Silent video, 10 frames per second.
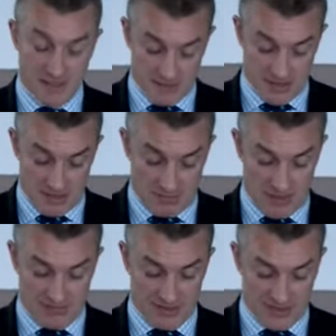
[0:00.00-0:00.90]
So
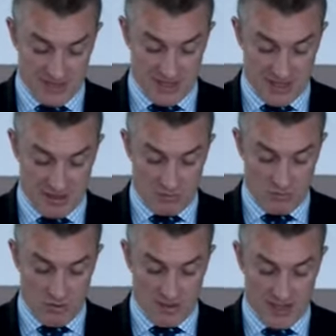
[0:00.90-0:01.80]
we'll have to see
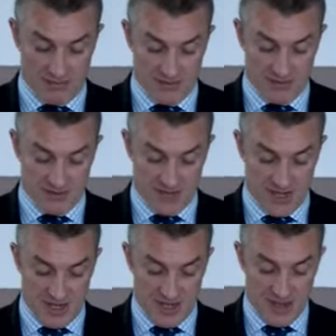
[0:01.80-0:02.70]
what happens
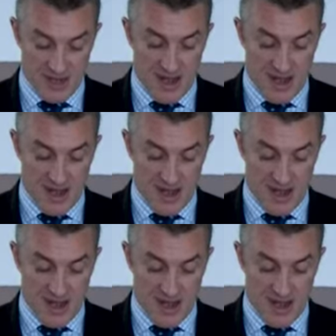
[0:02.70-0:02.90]
there.